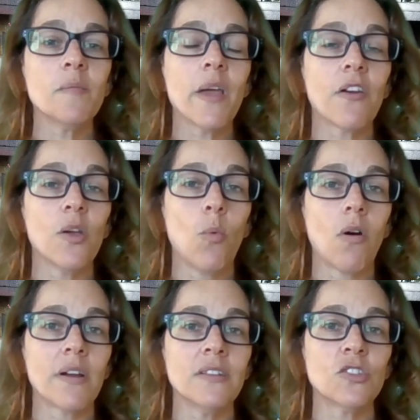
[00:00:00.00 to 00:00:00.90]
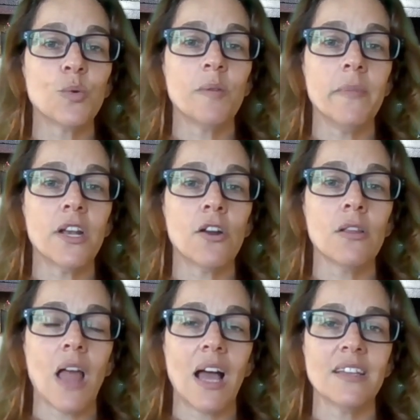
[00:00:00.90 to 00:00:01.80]
Mary Warren to admit her
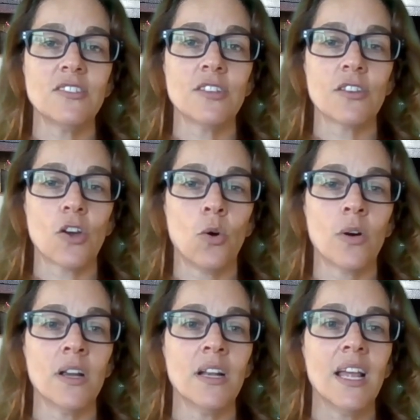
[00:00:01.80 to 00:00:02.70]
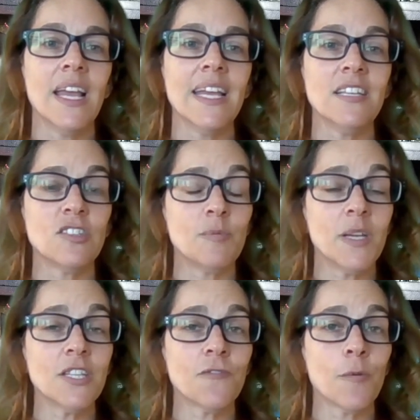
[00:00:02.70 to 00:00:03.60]
lies to the court, he
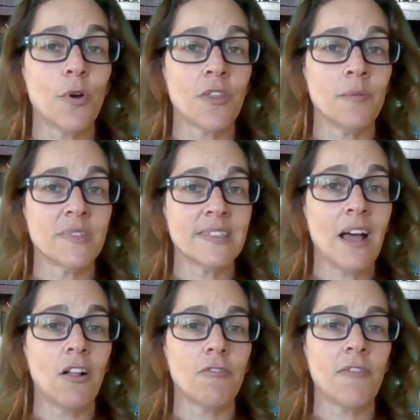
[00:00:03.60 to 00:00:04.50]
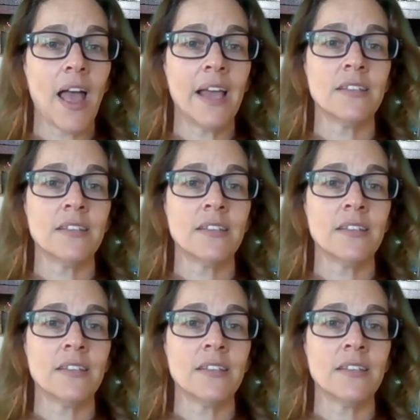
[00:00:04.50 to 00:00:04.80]
speaks for both himself and